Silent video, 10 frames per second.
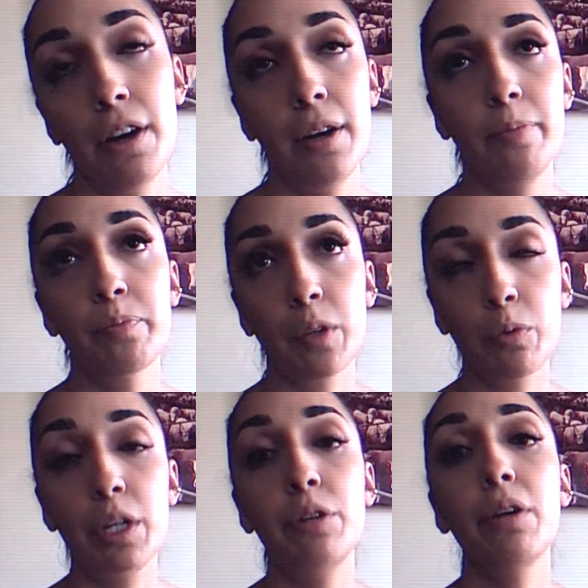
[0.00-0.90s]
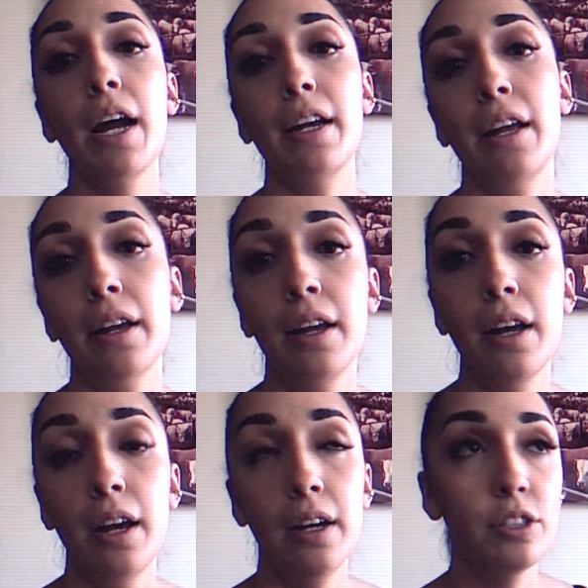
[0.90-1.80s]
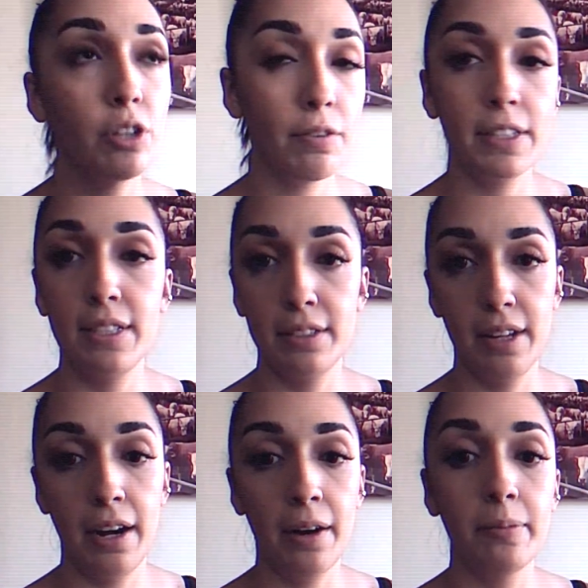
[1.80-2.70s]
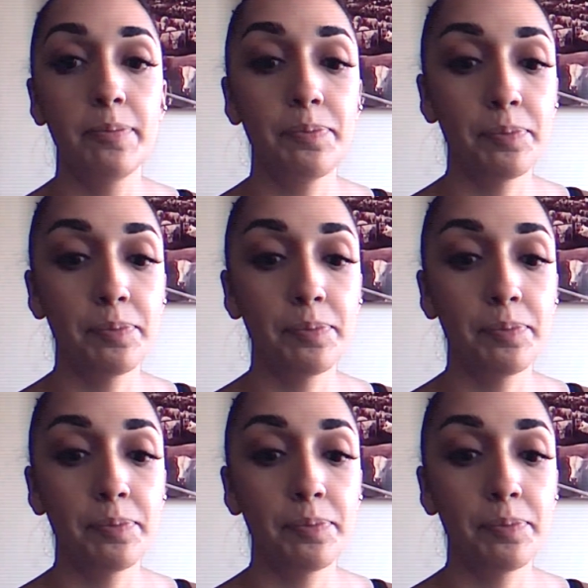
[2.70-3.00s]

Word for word: um, reuniting services there.